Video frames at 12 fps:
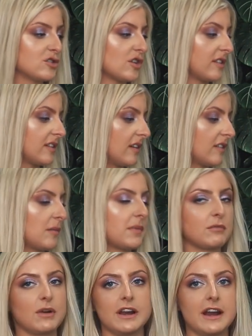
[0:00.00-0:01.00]
just
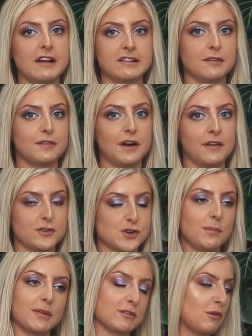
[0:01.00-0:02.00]
something really nice I found in the
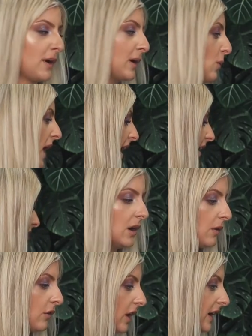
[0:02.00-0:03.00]
shop that's growing well.
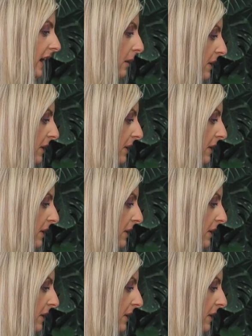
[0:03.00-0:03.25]
We've got a little